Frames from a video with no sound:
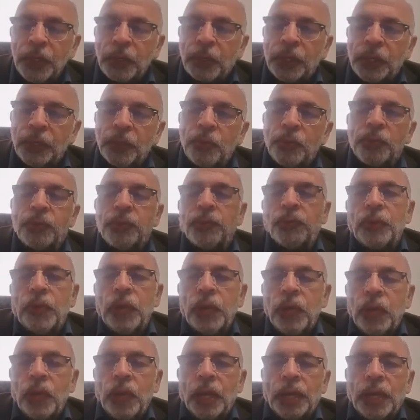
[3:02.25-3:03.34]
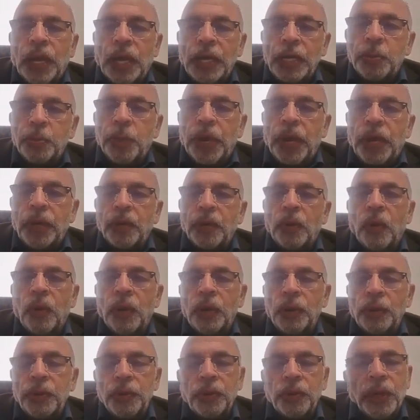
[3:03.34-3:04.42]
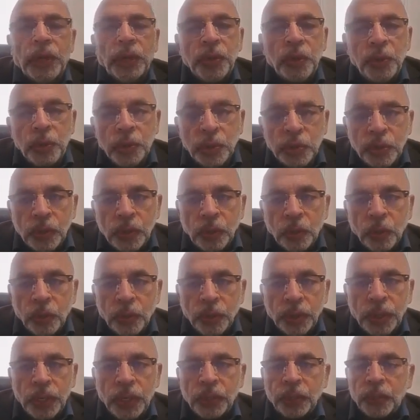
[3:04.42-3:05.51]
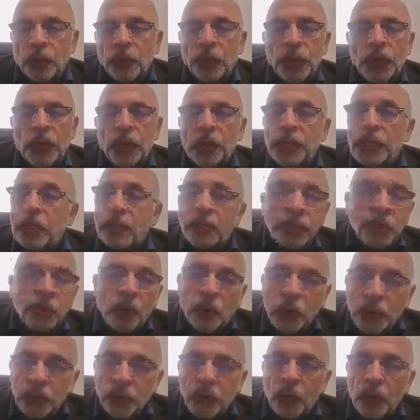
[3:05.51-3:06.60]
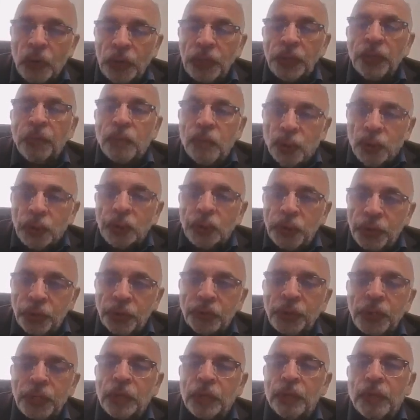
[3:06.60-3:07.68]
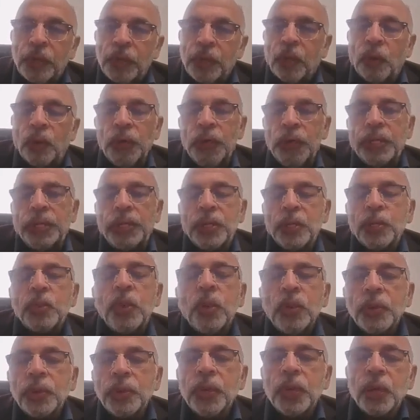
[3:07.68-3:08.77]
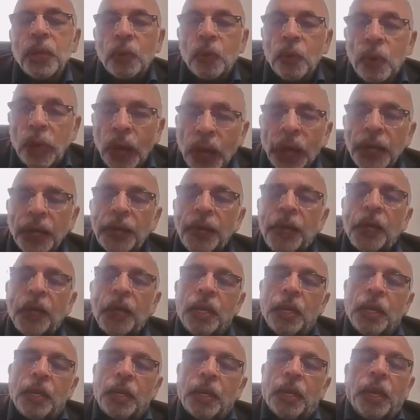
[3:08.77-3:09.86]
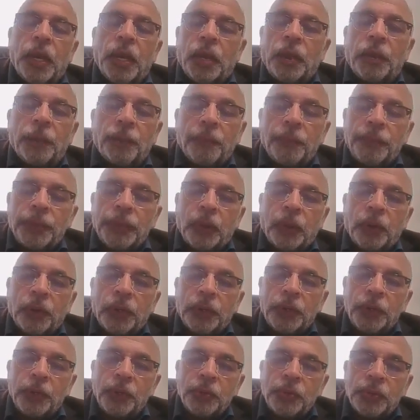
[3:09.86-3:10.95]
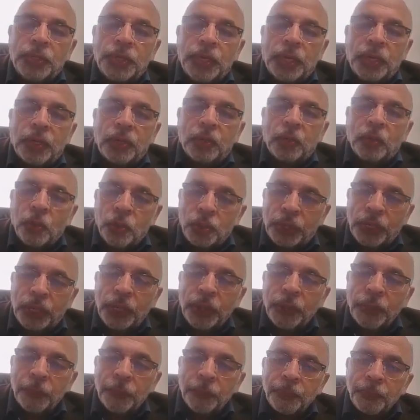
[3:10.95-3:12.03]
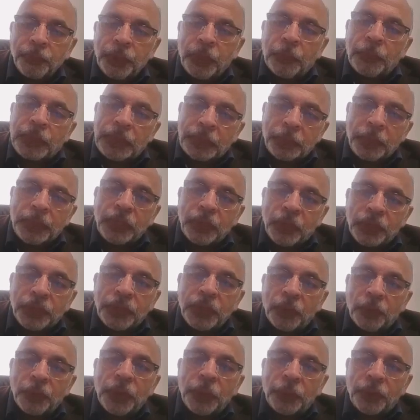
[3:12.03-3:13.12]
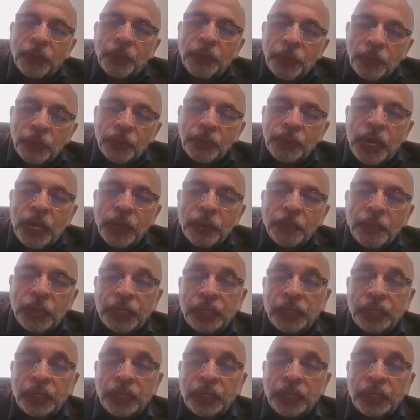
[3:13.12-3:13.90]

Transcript: You can use rice bran oil, you can use coconut oil, even olive oil you want to use, even though it is not required or used in cooking, but majority of people use that.